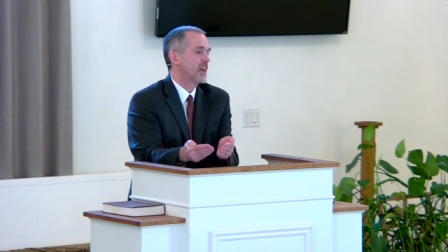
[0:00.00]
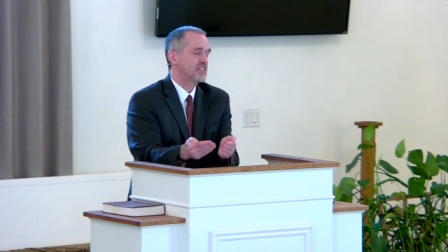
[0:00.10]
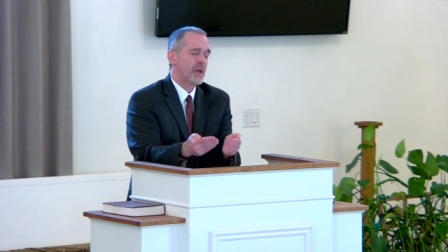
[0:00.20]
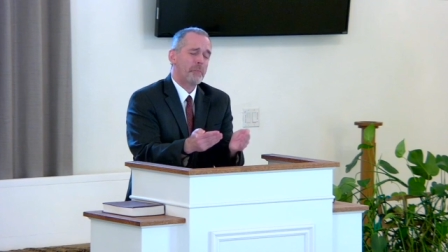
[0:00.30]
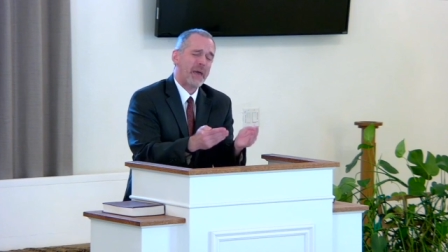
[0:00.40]

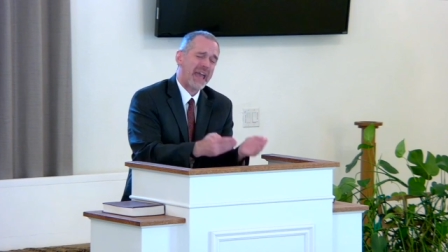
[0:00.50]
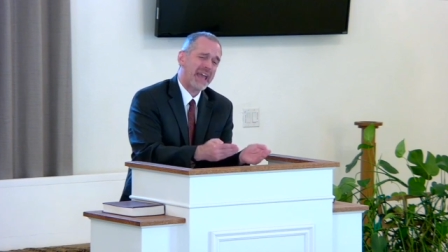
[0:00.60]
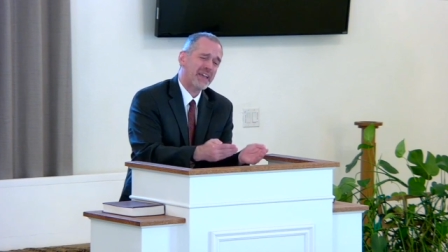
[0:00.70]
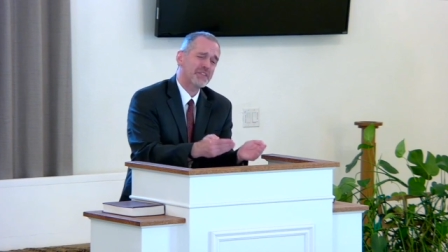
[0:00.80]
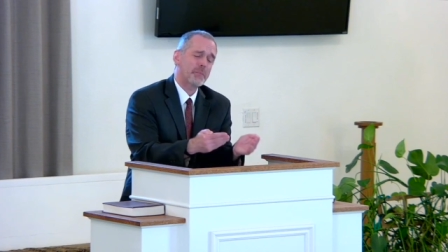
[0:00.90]
to
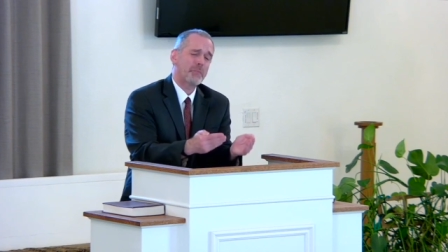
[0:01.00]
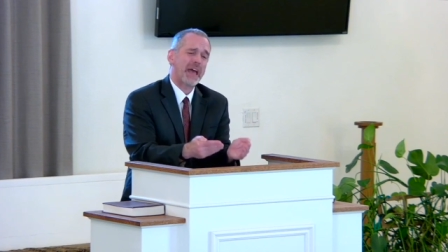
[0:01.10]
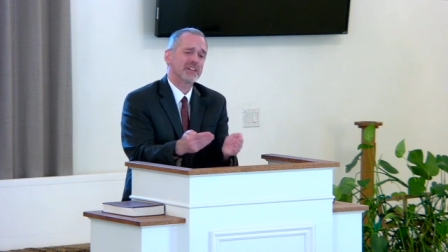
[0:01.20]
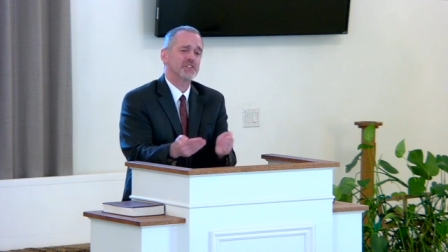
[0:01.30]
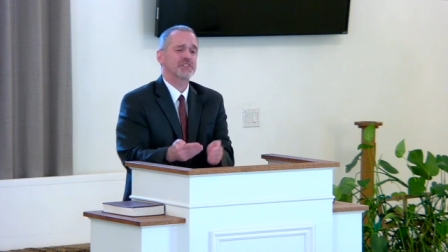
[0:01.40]
pay the
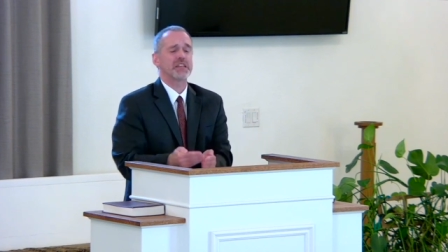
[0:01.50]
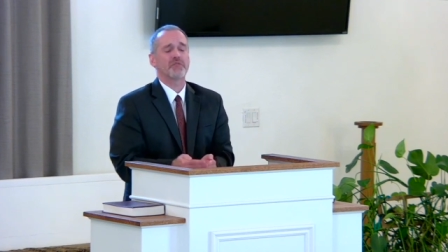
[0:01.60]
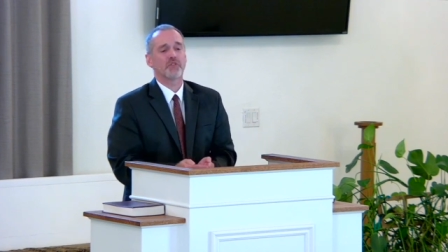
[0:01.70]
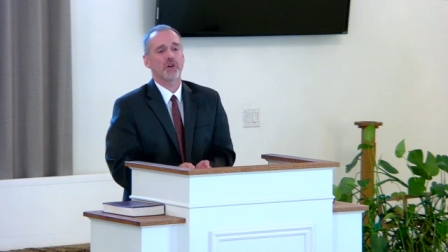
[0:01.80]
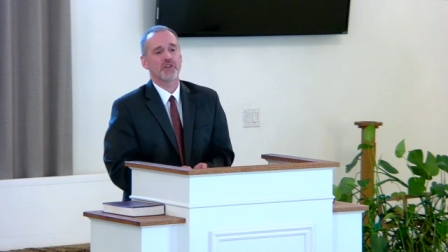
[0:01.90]
penalty
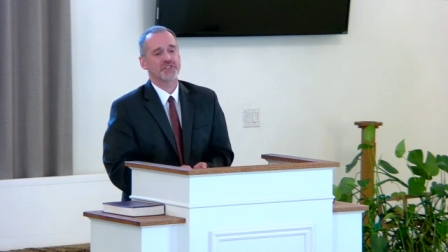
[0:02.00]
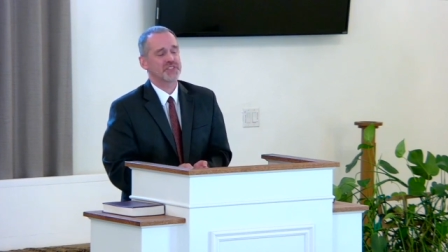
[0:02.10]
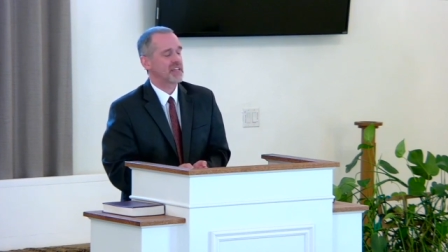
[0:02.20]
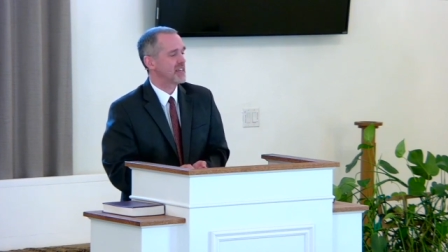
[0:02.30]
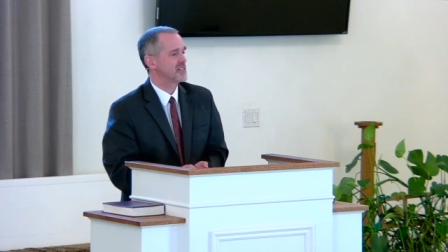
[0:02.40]
for our
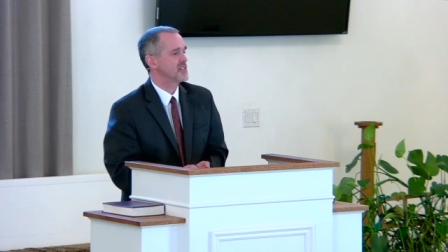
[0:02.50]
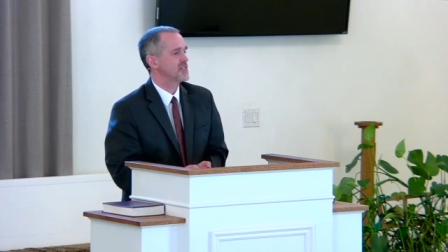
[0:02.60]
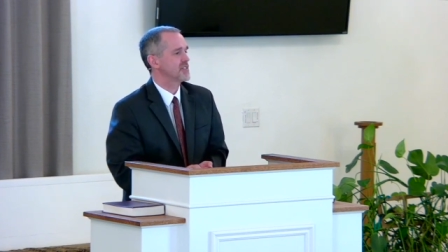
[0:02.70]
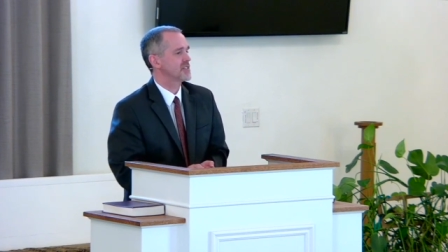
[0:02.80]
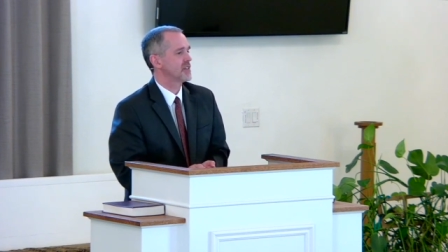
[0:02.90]

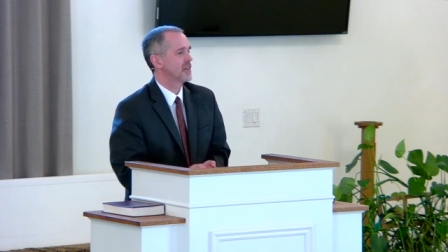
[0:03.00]
sins.